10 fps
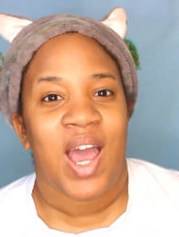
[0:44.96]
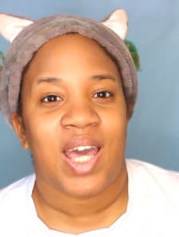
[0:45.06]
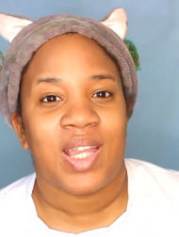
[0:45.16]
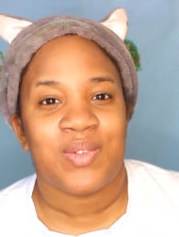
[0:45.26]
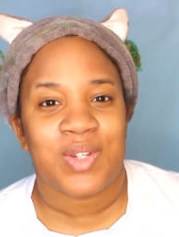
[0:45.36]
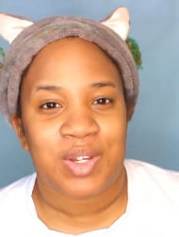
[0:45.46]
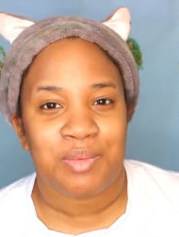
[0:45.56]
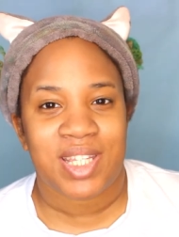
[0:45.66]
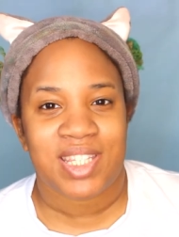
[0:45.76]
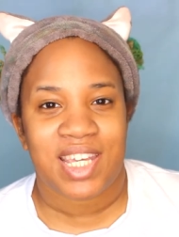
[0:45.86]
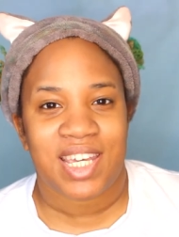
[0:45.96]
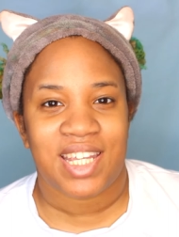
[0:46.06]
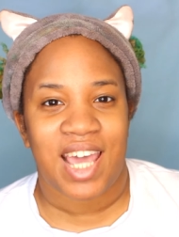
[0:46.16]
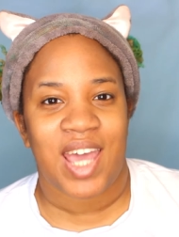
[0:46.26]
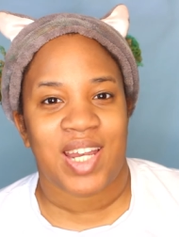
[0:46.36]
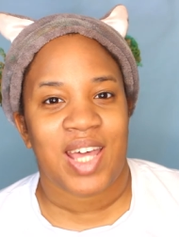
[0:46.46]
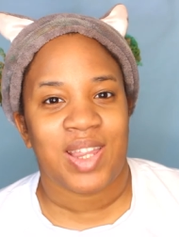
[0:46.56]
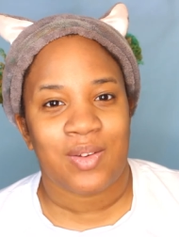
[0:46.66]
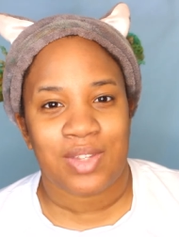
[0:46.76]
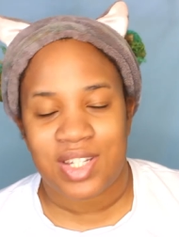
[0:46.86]
I love Jodi Benson and I
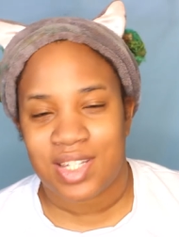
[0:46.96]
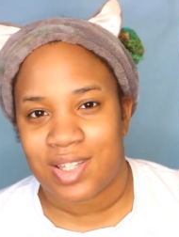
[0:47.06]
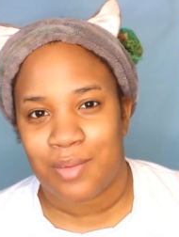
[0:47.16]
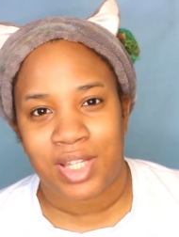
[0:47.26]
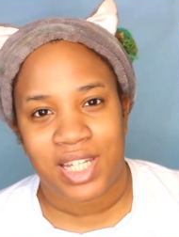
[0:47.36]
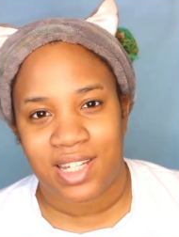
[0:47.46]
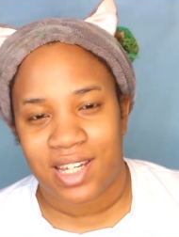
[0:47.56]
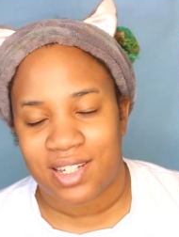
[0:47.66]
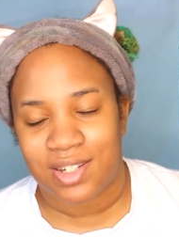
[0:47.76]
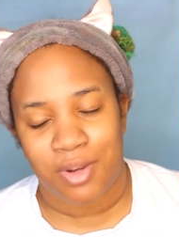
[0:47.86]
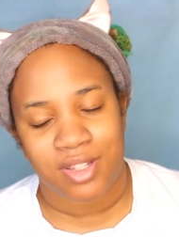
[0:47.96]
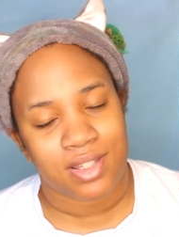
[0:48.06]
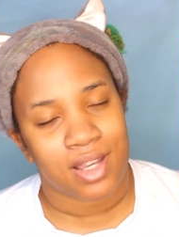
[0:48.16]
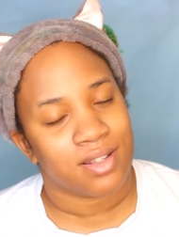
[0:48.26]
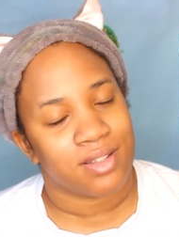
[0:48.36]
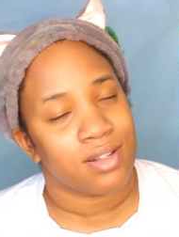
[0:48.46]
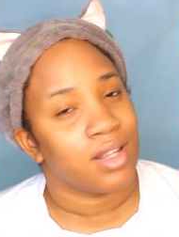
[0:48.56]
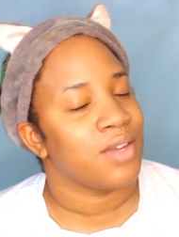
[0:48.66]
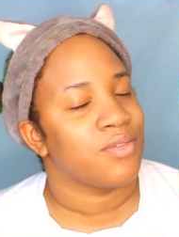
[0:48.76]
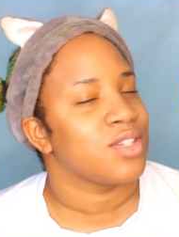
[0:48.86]
love that she's Thumbelina. She brought this character to
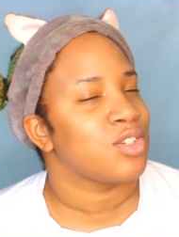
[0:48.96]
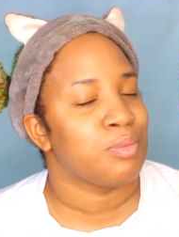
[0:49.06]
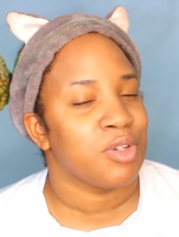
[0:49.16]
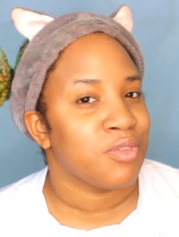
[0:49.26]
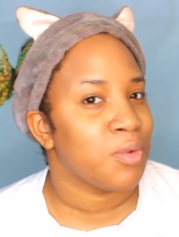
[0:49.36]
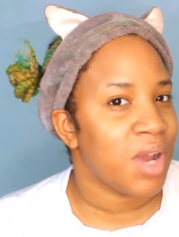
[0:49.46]
life in such a beautiful